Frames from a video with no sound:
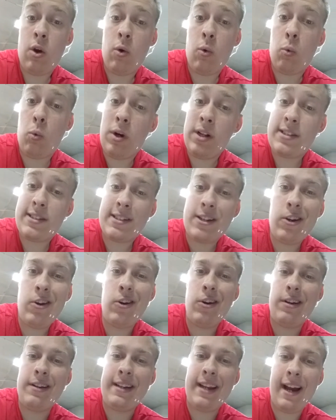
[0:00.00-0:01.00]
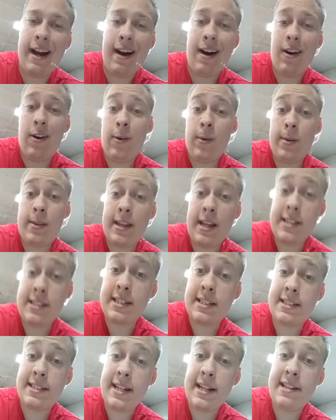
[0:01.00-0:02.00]
What's good, y'all? This
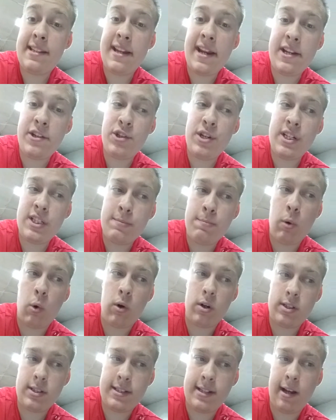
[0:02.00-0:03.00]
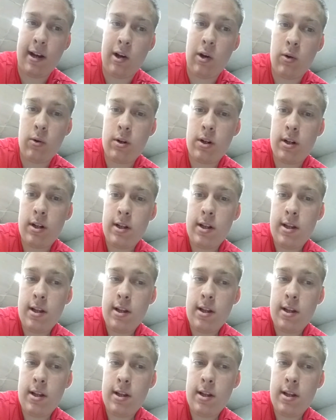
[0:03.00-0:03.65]
is CTG Sports Talk.